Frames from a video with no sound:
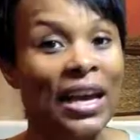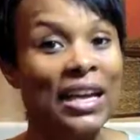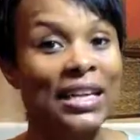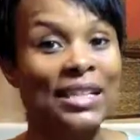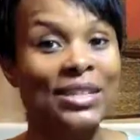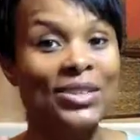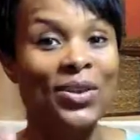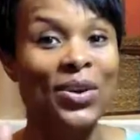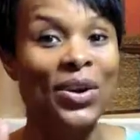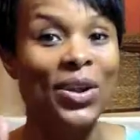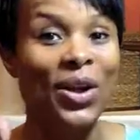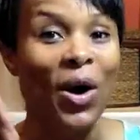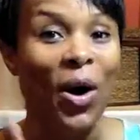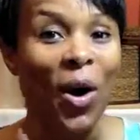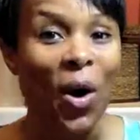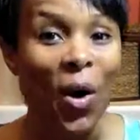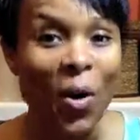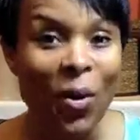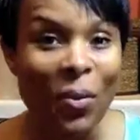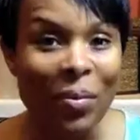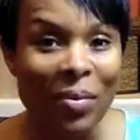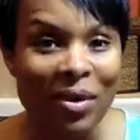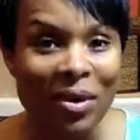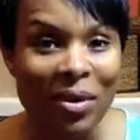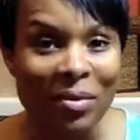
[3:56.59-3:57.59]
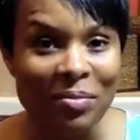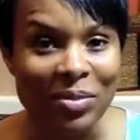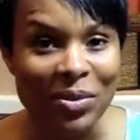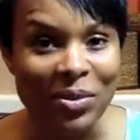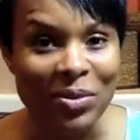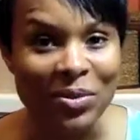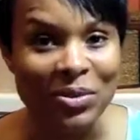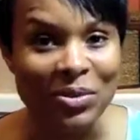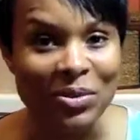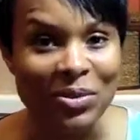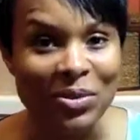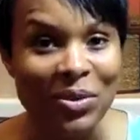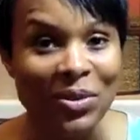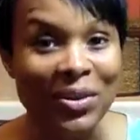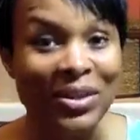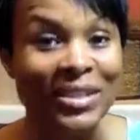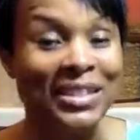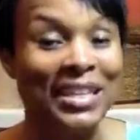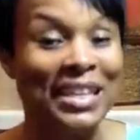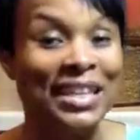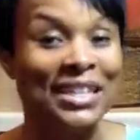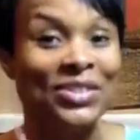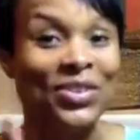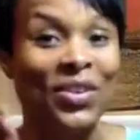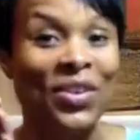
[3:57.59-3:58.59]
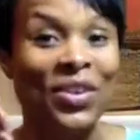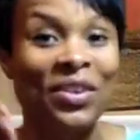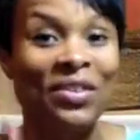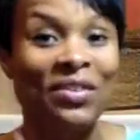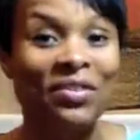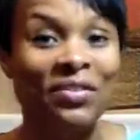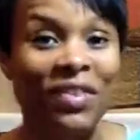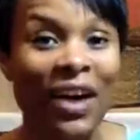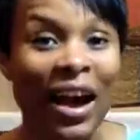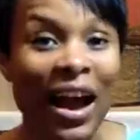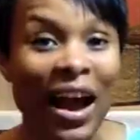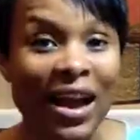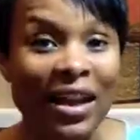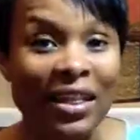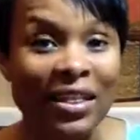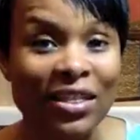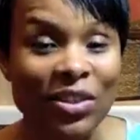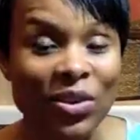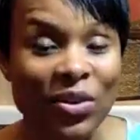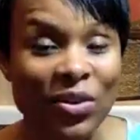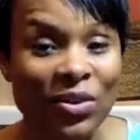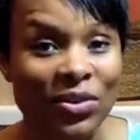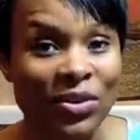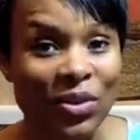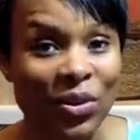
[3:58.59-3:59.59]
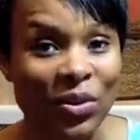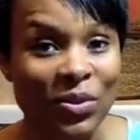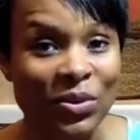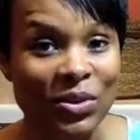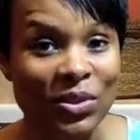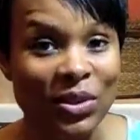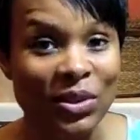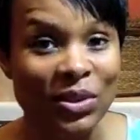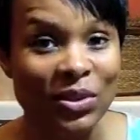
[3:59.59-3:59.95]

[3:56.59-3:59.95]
It's going to open up those doors. It's going to find those